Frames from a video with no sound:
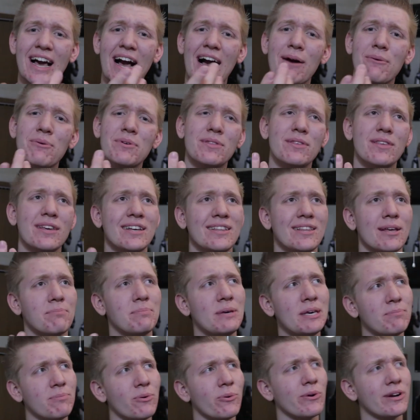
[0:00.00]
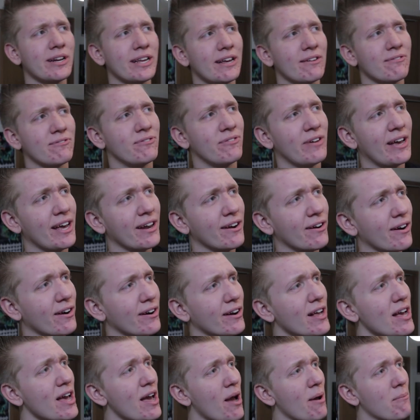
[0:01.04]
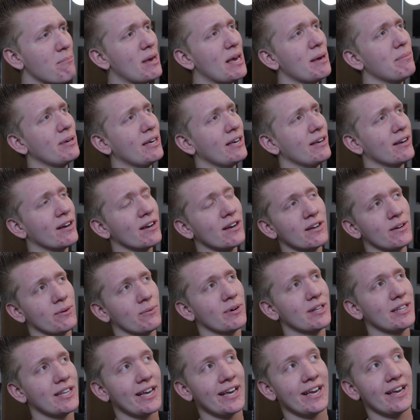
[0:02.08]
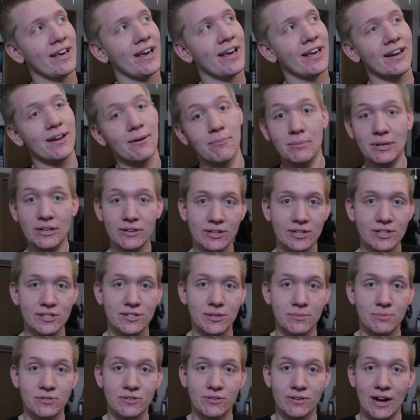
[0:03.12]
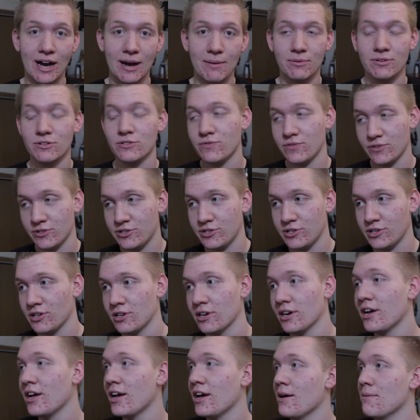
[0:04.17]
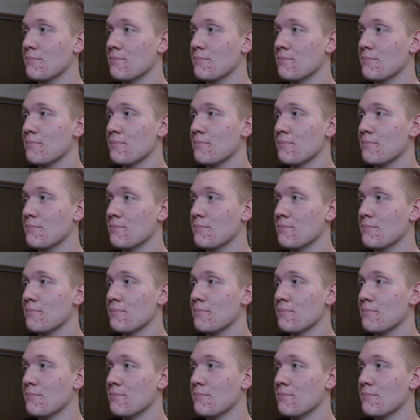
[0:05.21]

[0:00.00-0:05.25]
I would think that people would get fan art maybe when they hit a million subscribers for sure.